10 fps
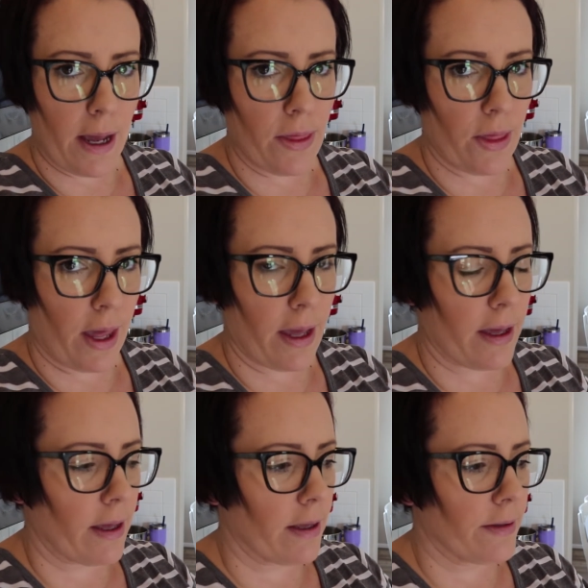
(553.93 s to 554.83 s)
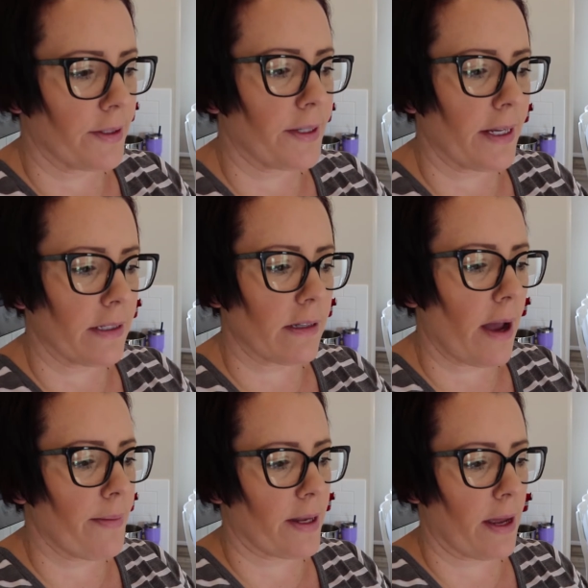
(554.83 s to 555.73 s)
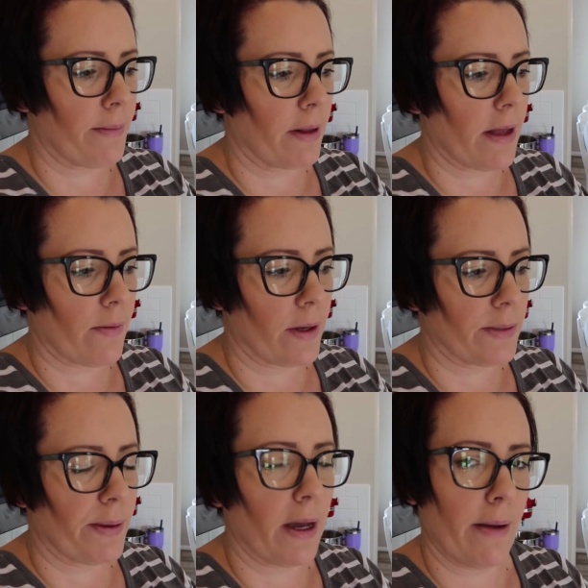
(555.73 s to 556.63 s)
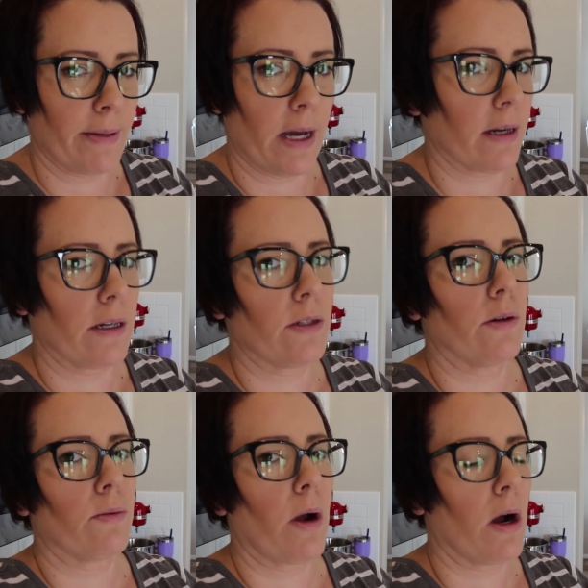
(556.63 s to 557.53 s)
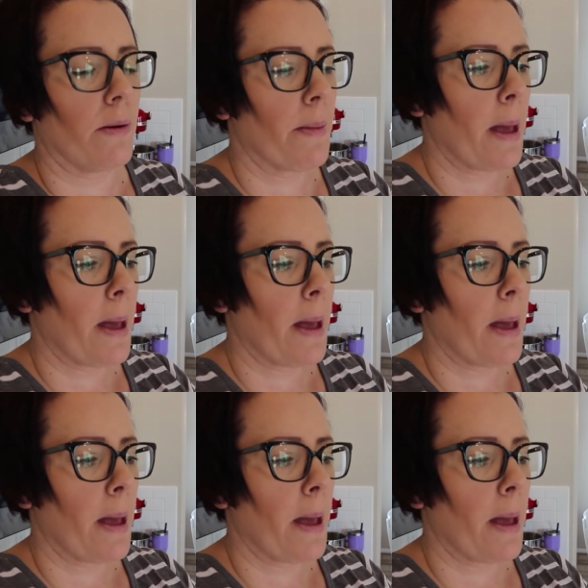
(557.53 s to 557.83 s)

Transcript: I think the next time that I make that recipe, I'm not going to do it raw.